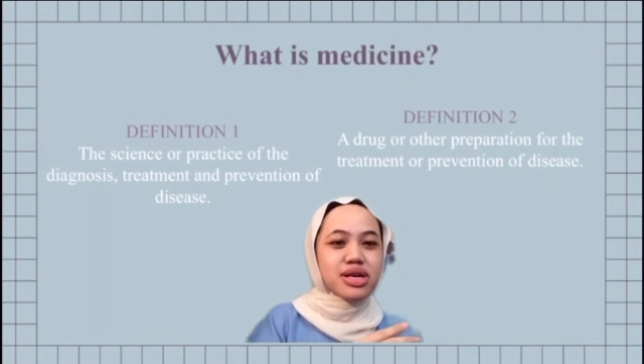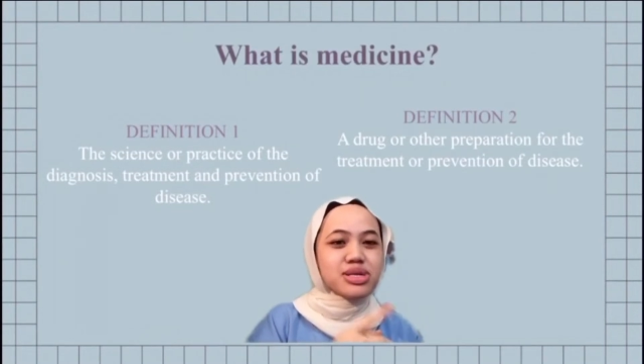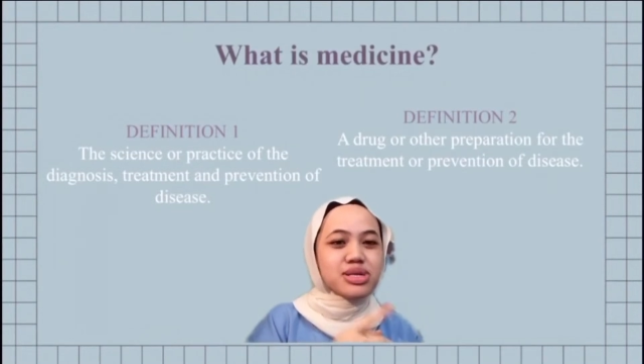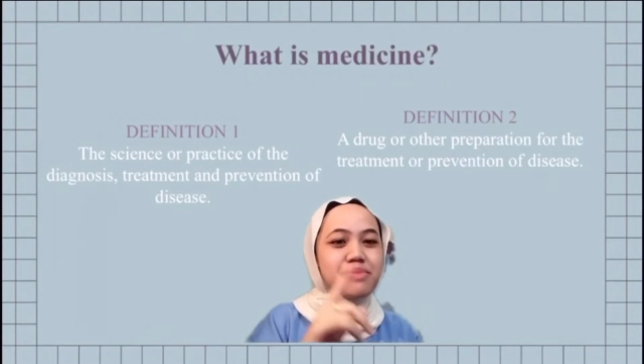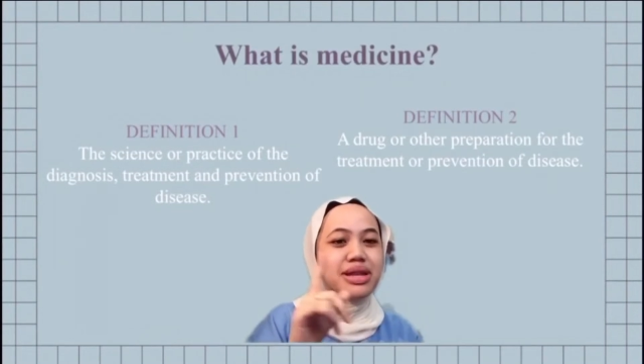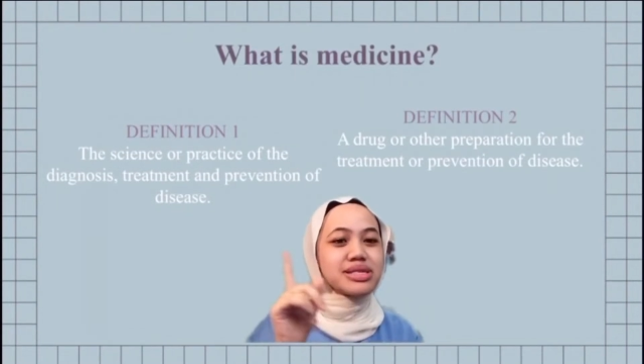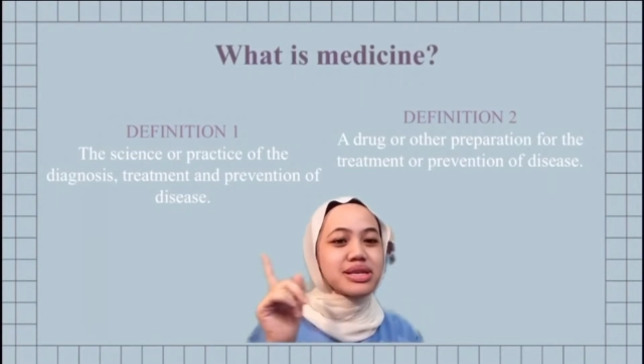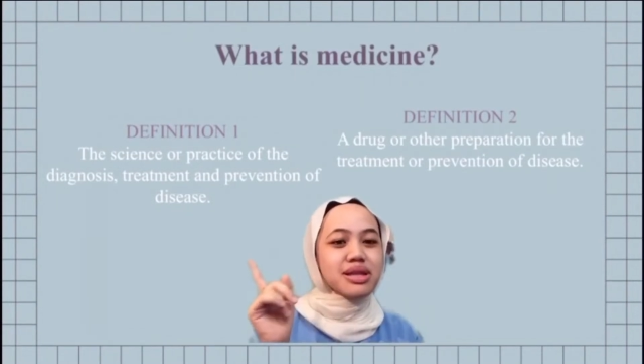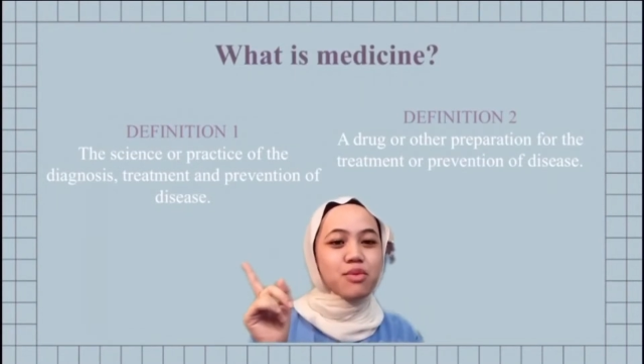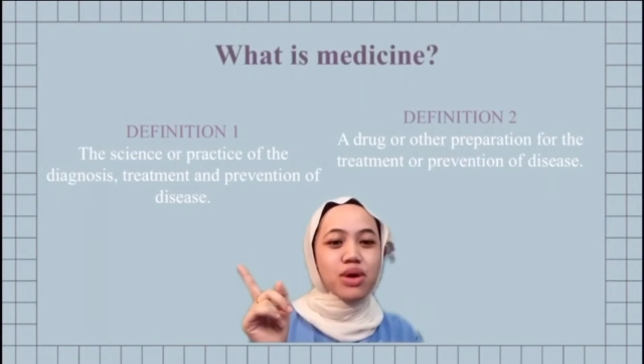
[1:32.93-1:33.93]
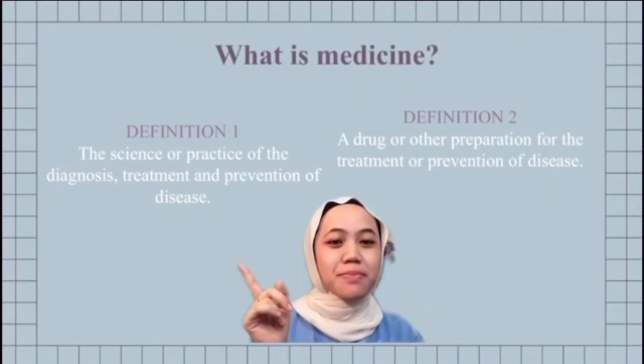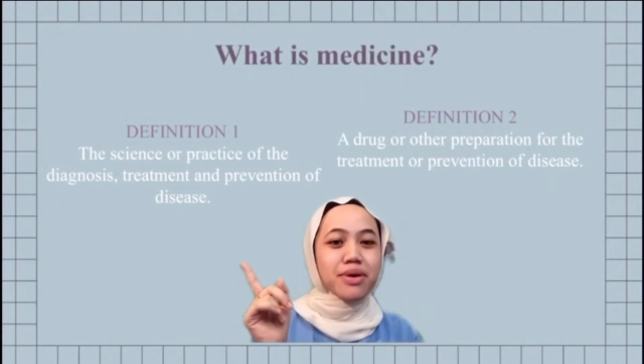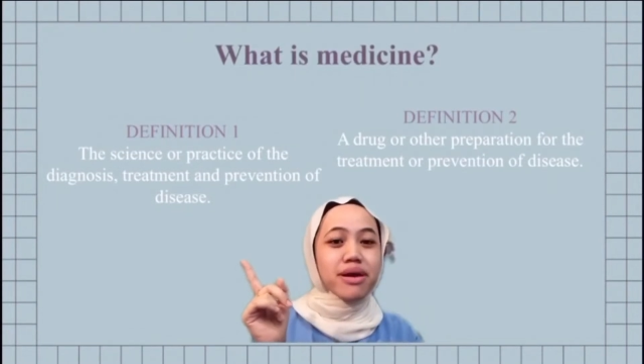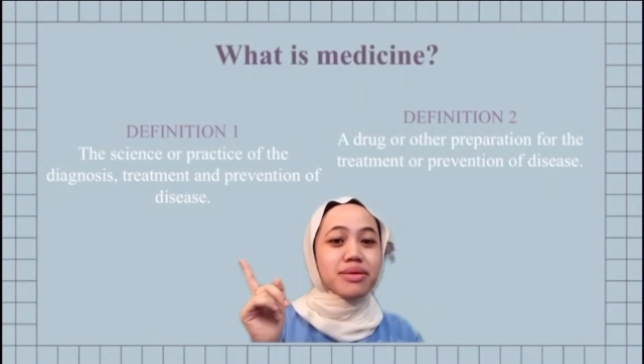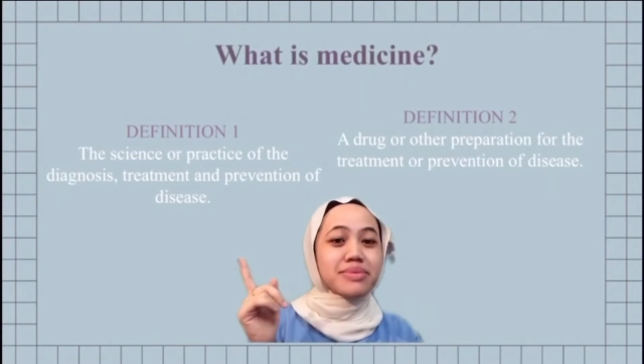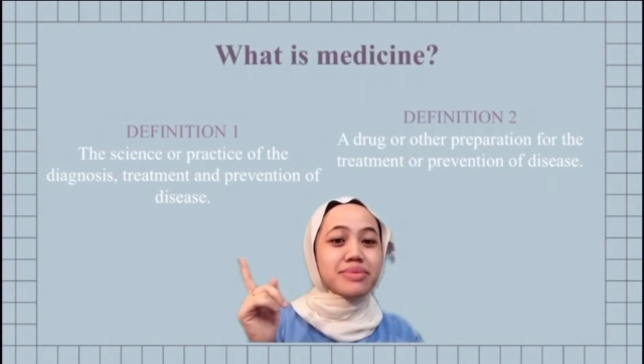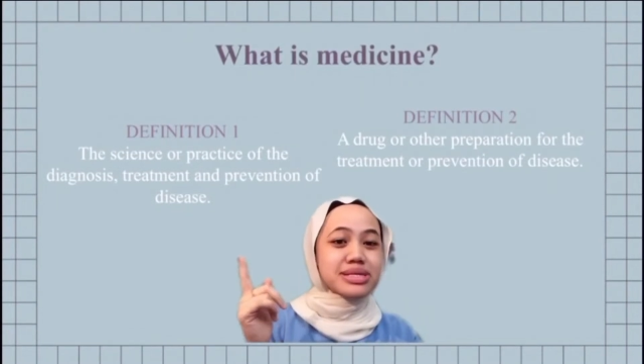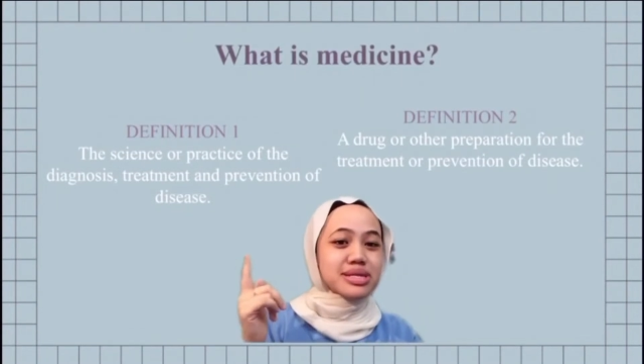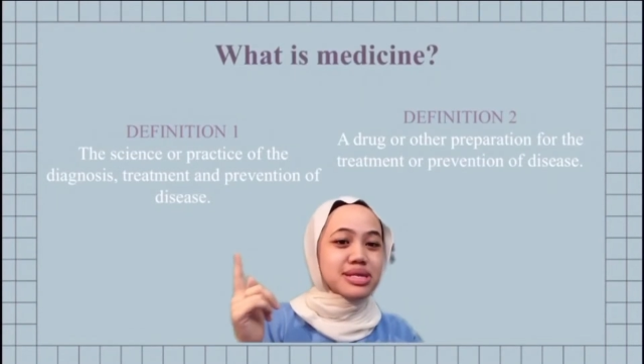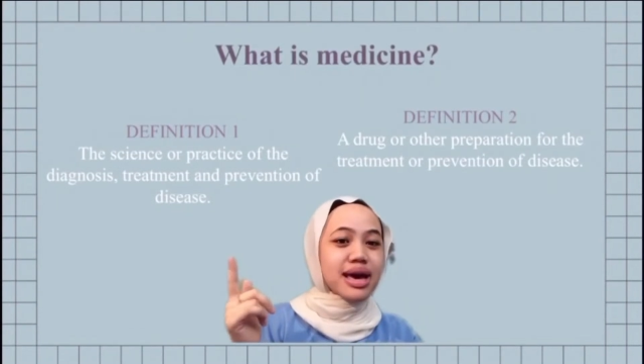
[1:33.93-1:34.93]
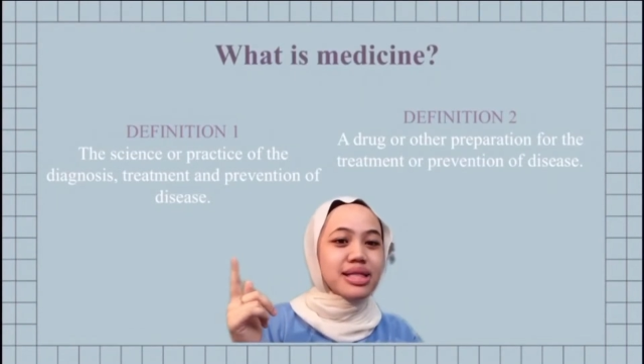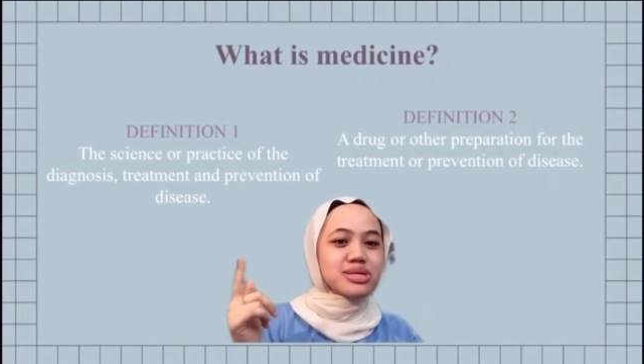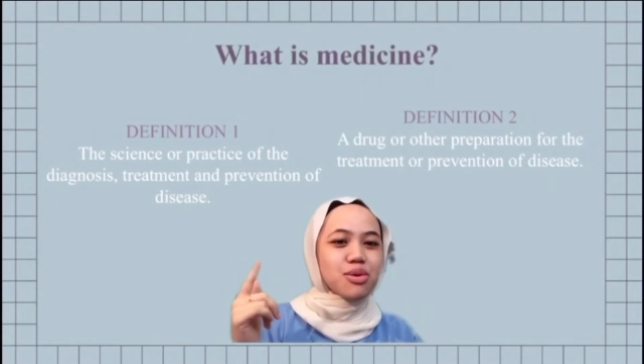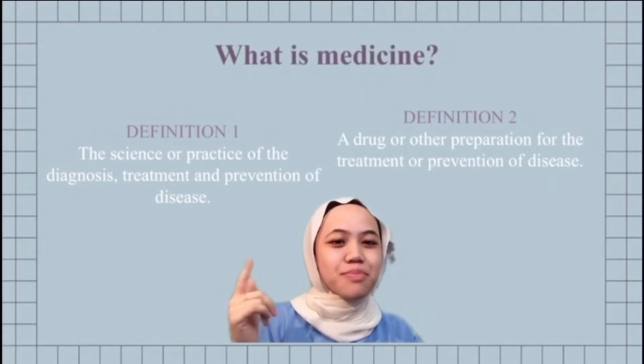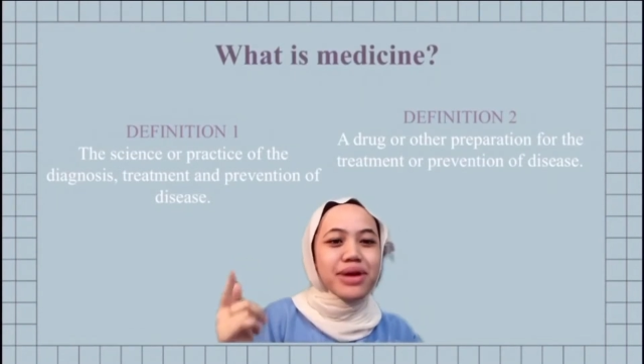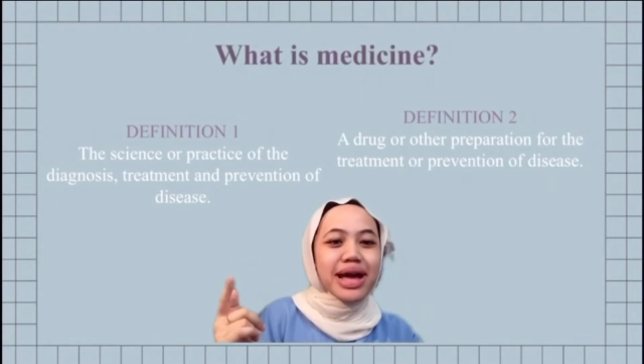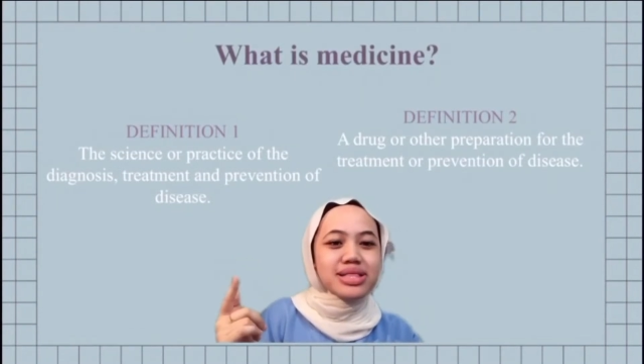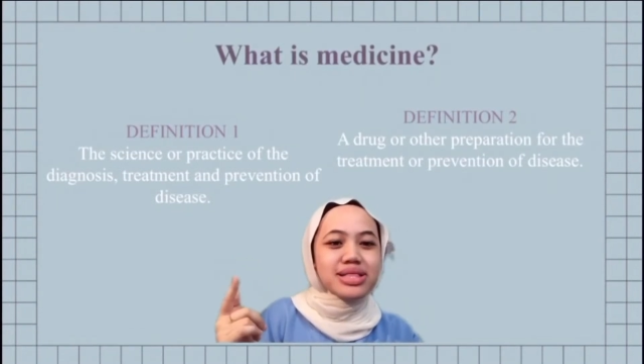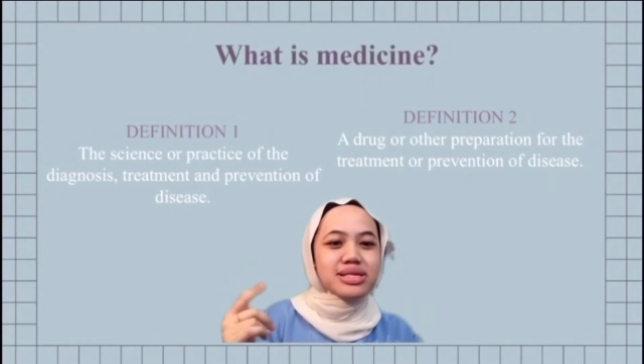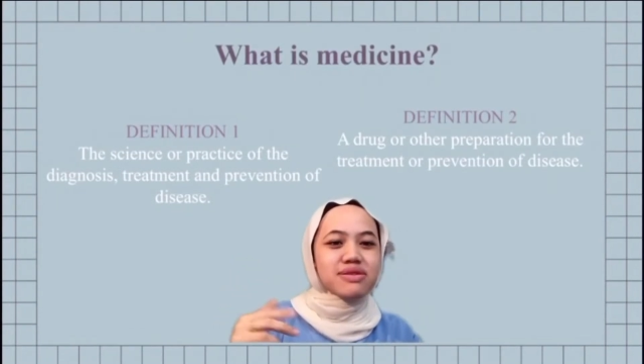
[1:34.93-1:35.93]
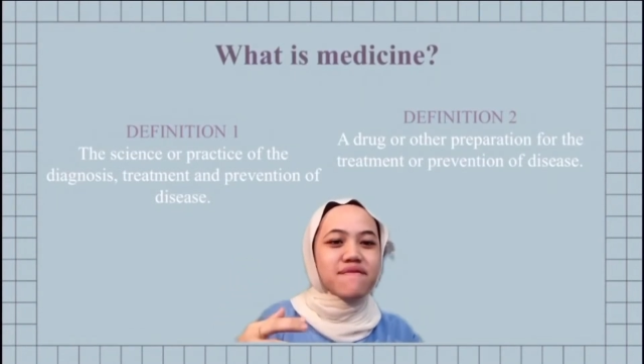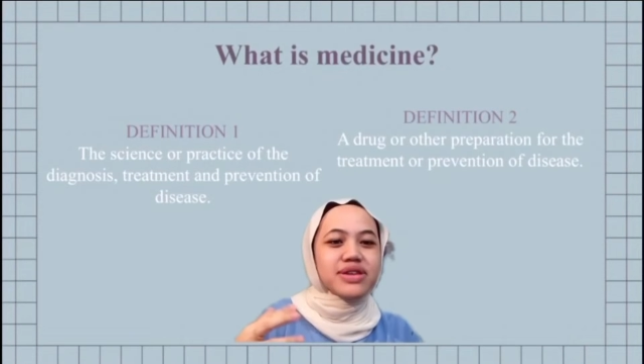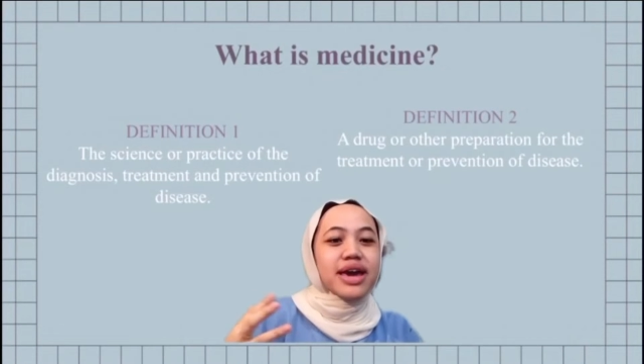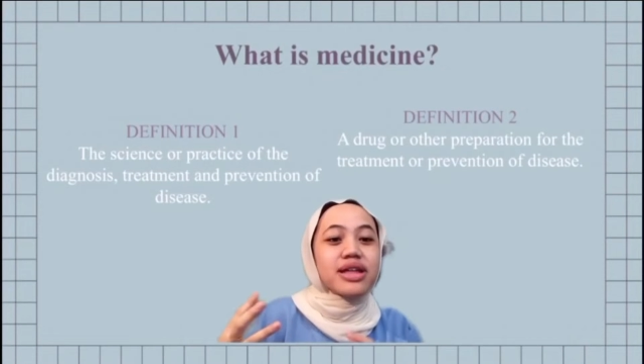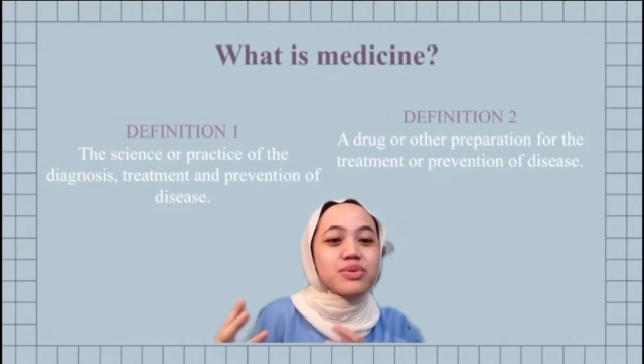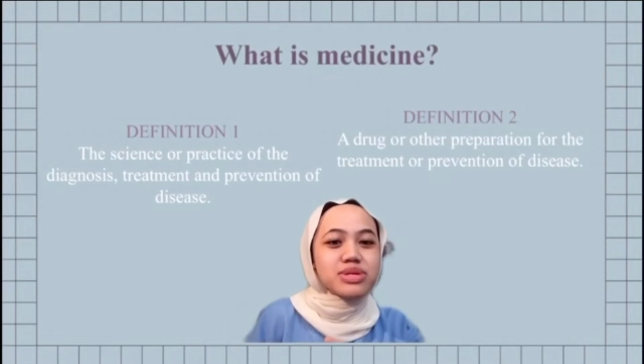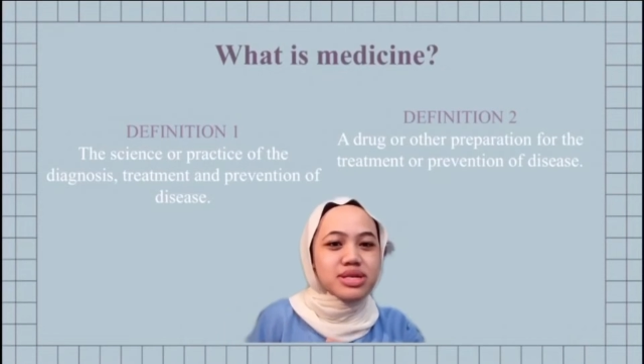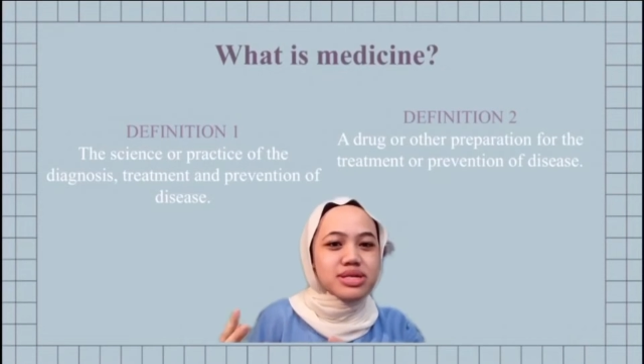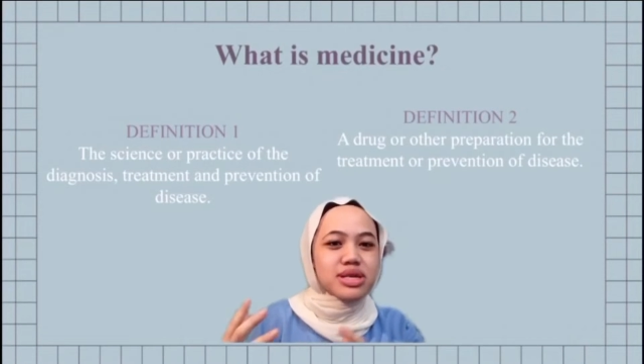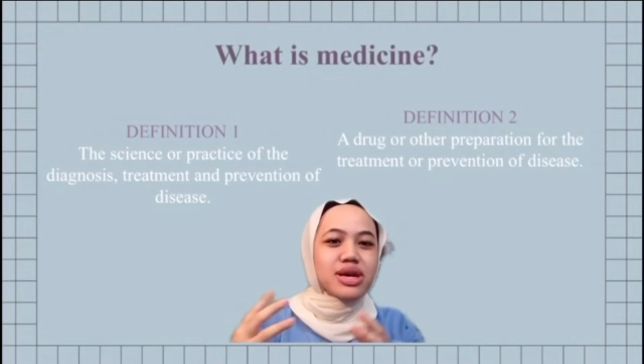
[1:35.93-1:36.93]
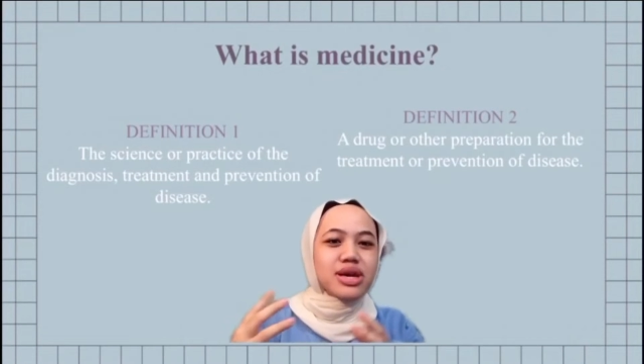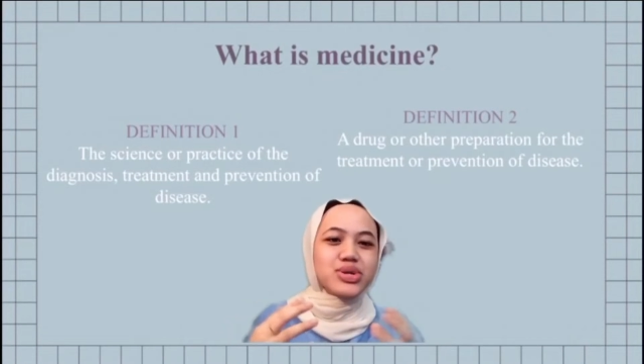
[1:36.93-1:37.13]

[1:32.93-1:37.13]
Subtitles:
So medicine in one part, it means the science or practice of diagnosis,